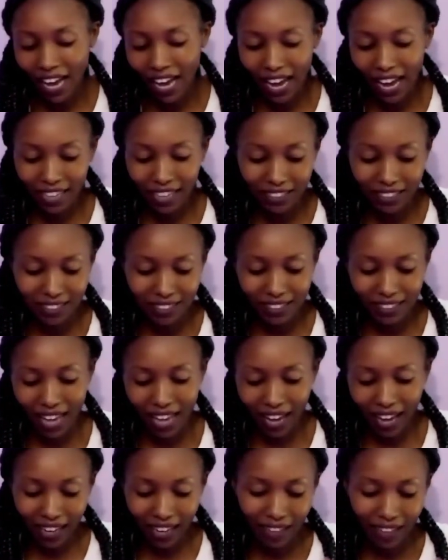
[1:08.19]
has
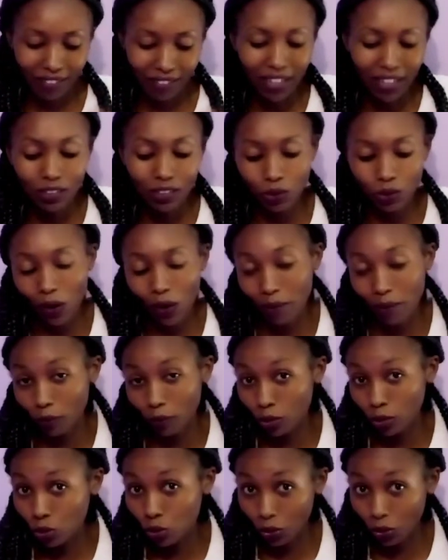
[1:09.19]
a cover, so I'm
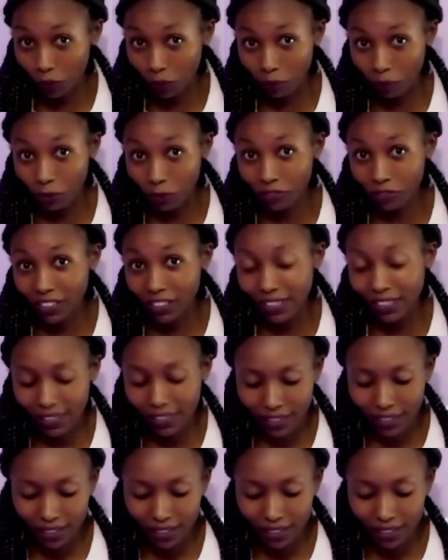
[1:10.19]
going to remove it.